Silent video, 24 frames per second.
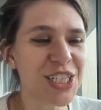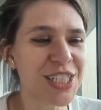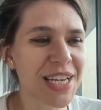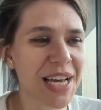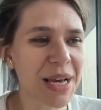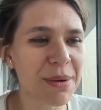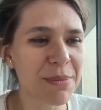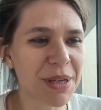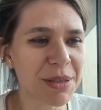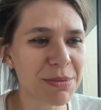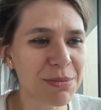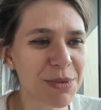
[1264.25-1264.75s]

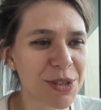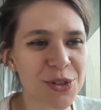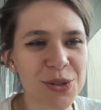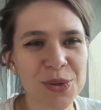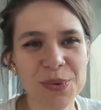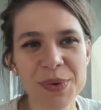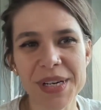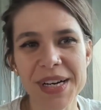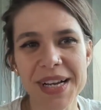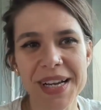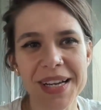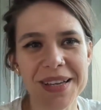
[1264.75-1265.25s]
time at Miro,
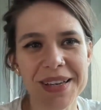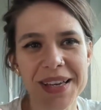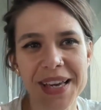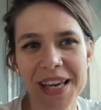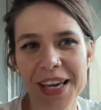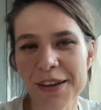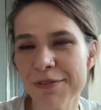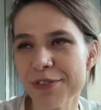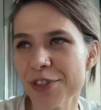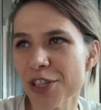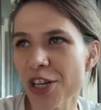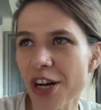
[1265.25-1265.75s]
when I
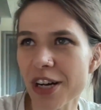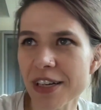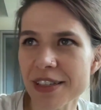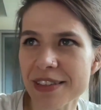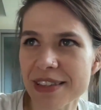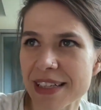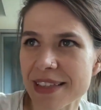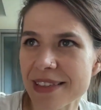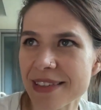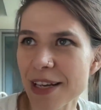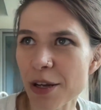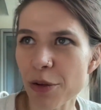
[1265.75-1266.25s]
gave talks
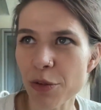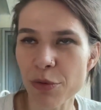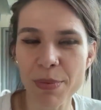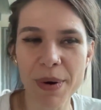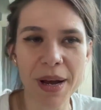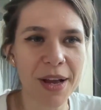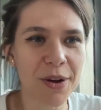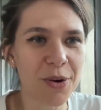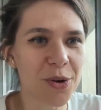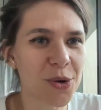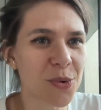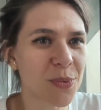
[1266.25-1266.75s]
at South
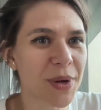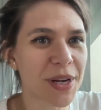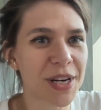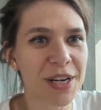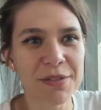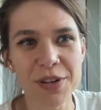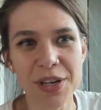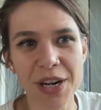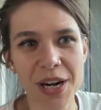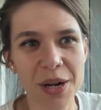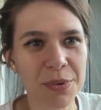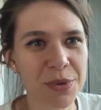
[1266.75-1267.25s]
by or
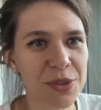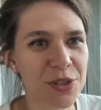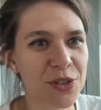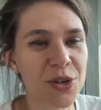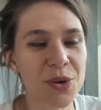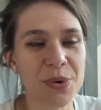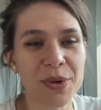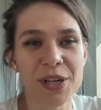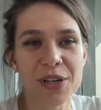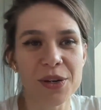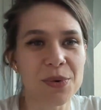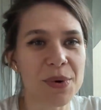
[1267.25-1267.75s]
whatever, I was
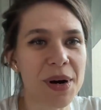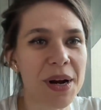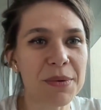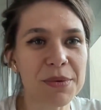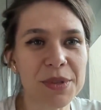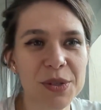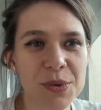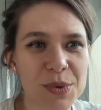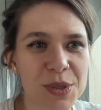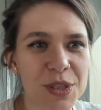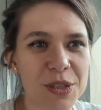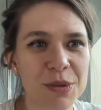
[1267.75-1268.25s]
going around
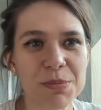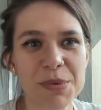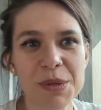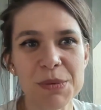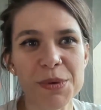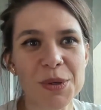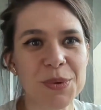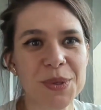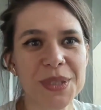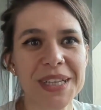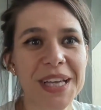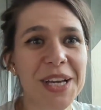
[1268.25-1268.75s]
the world,
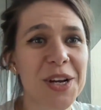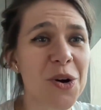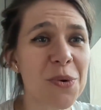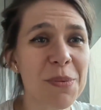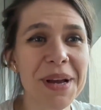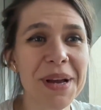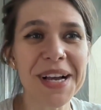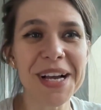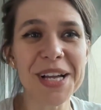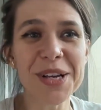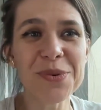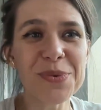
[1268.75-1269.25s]
people were like, oh
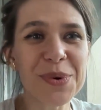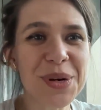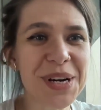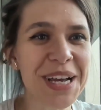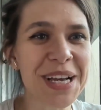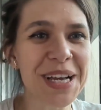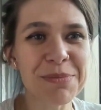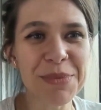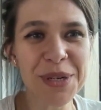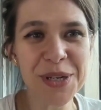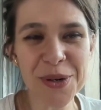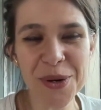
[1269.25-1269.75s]
my God, you work
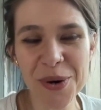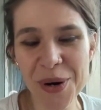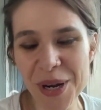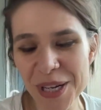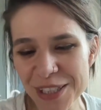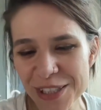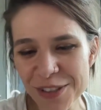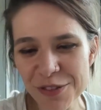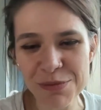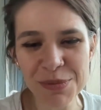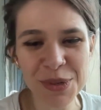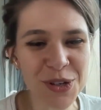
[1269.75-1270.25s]
at Miro. I
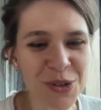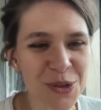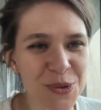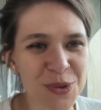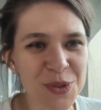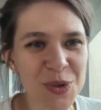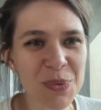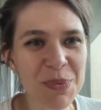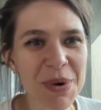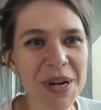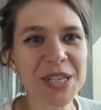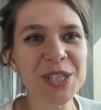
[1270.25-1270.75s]
love Miro
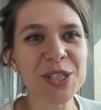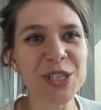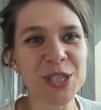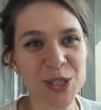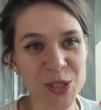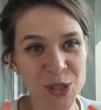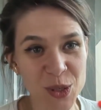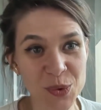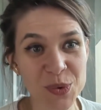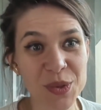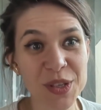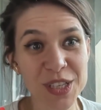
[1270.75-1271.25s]
so much. And
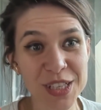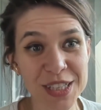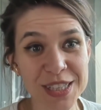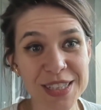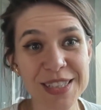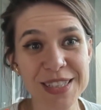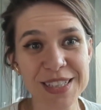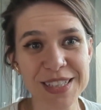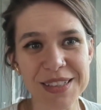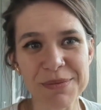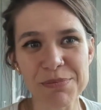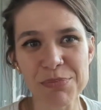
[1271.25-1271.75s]
so
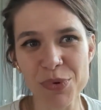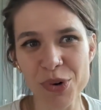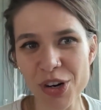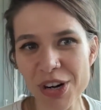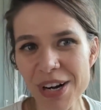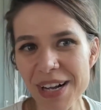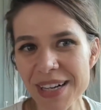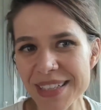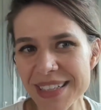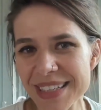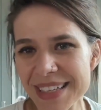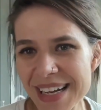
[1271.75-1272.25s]
it's a
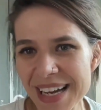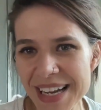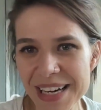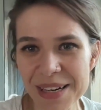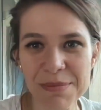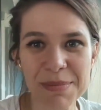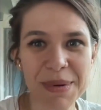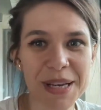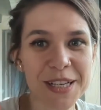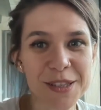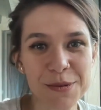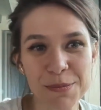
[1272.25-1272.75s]
product that kind
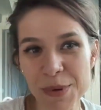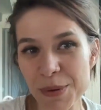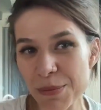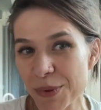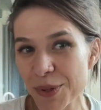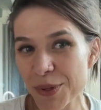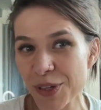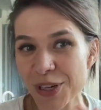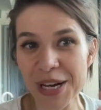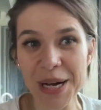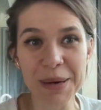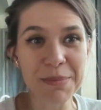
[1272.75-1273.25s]
of makes
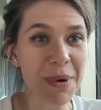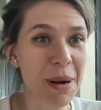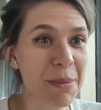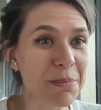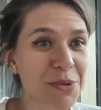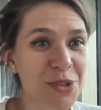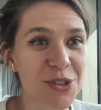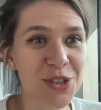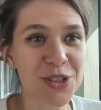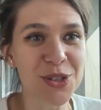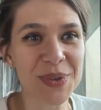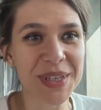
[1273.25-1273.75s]
people come up
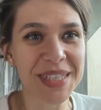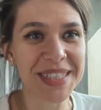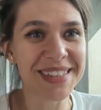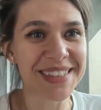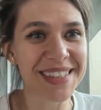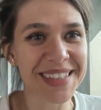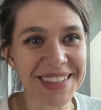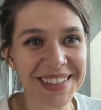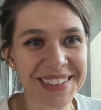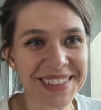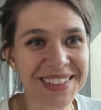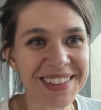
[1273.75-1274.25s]
to you and
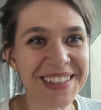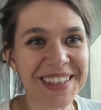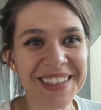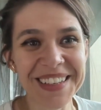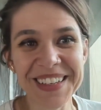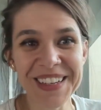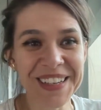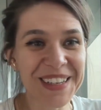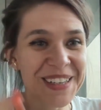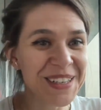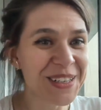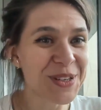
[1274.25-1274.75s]
tell
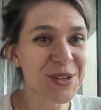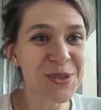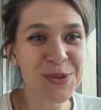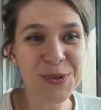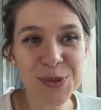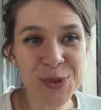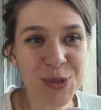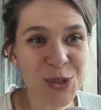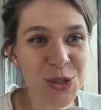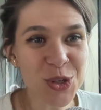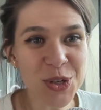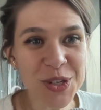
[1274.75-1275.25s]
you
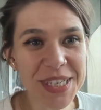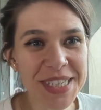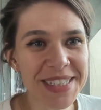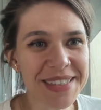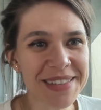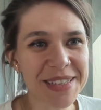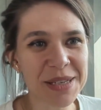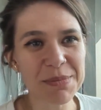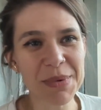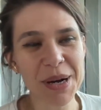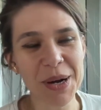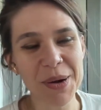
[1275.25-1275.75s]

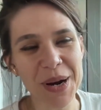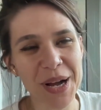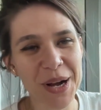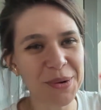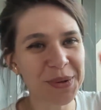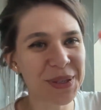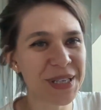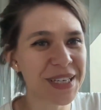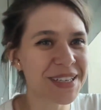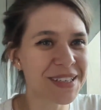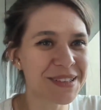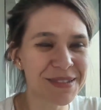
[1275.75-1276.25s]
stories about how
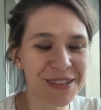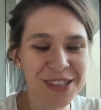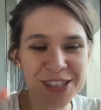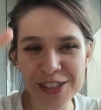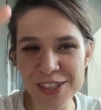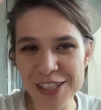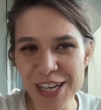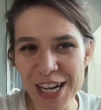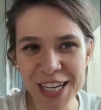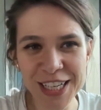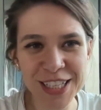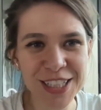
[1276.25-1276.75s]
they
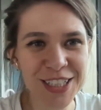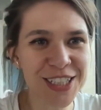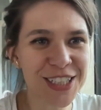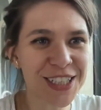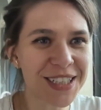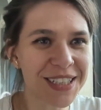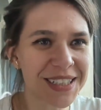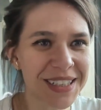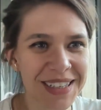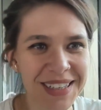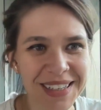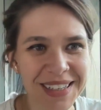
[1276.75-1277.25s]
designed their